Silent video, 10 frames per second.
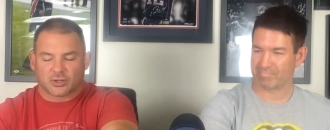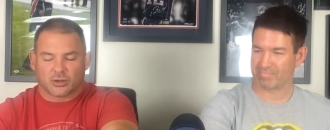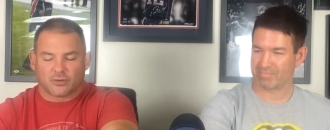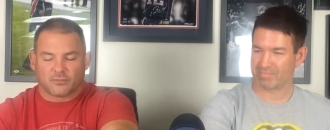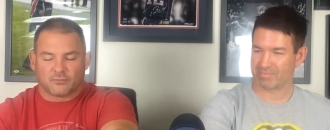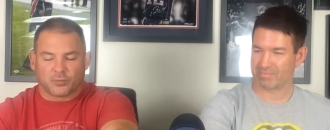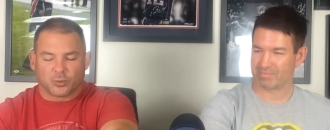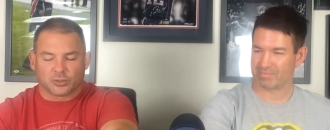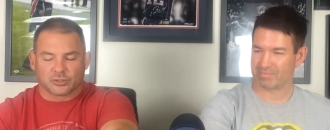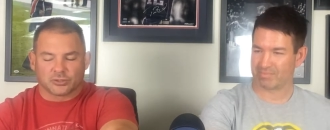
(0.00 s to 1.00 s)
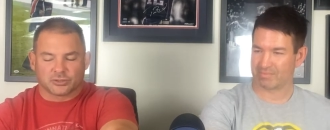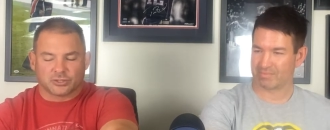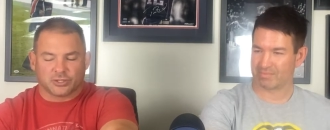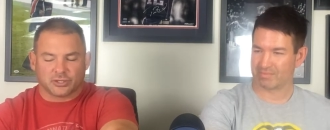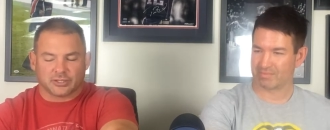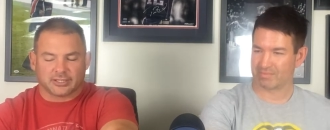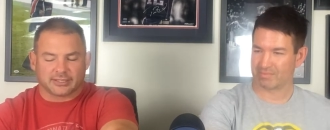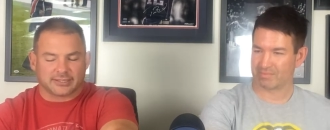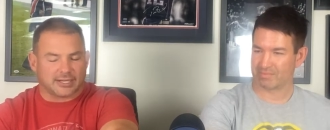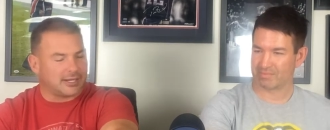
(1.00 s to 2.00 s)
Speaker 1: Fuller, Cook, and
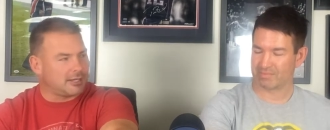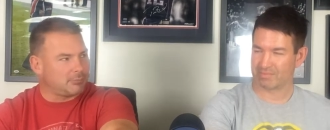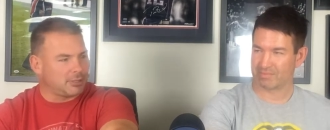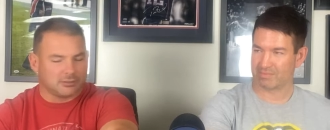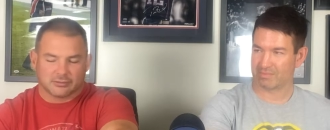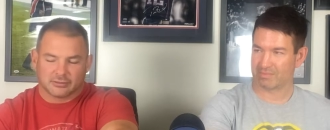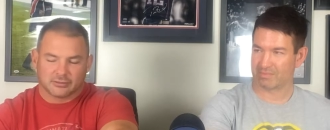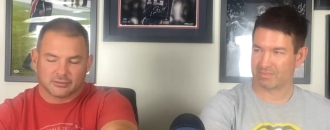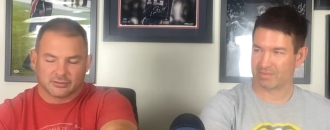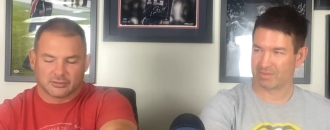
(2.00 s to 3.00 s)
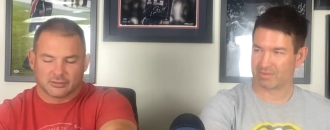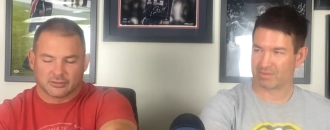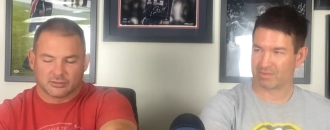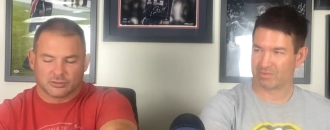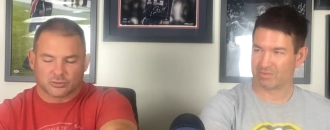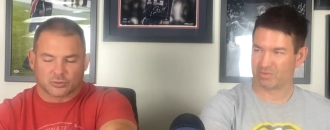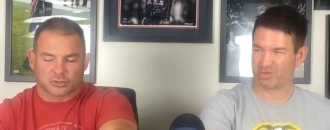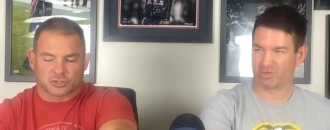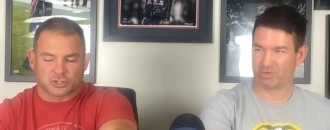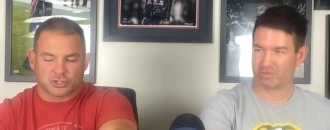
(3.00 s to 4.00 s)
Cobb, or
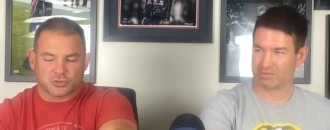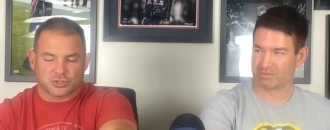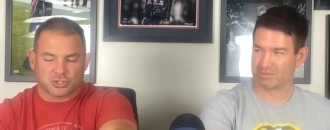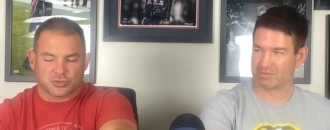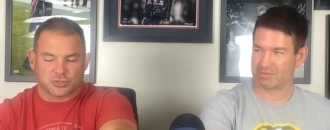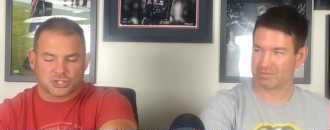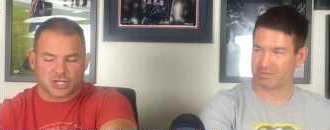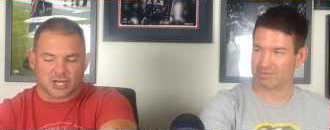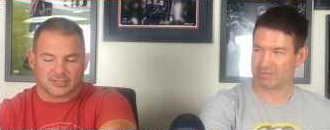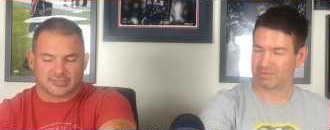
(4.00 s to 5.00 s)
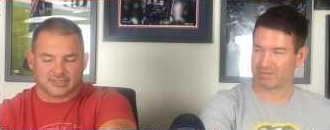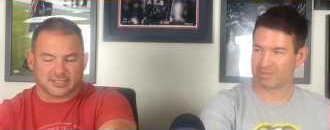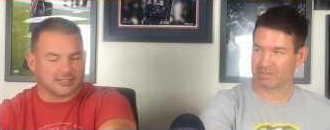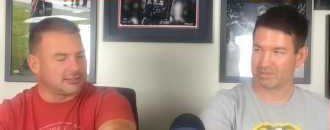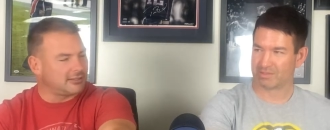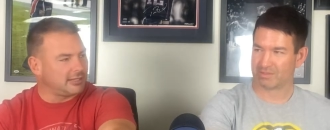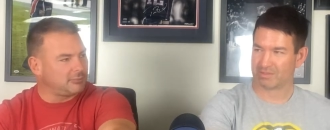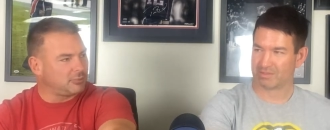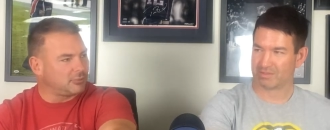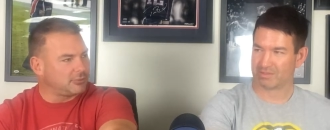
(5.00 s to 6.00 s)
Juju Johnson and
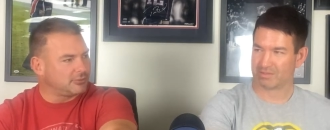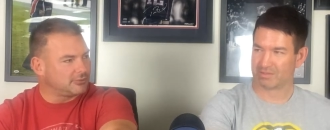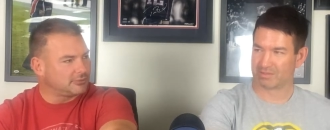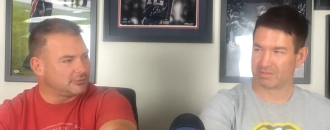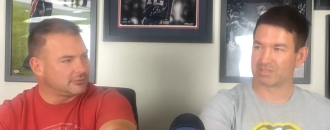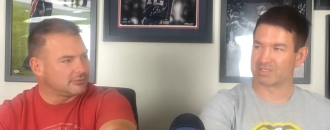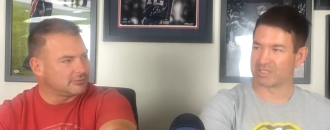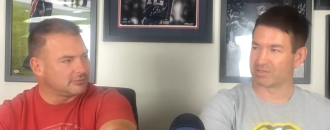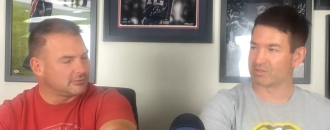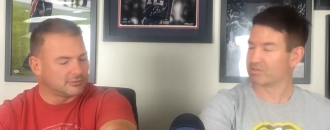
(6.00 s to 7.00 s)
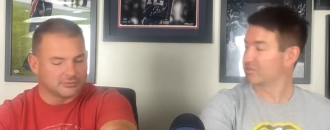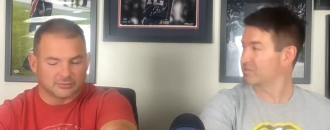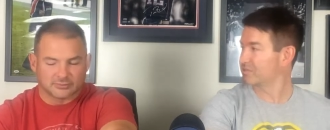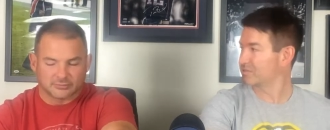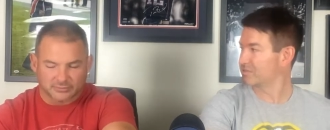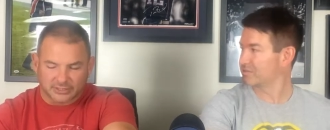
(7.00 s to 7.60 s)
Claypool? The Steelers. Me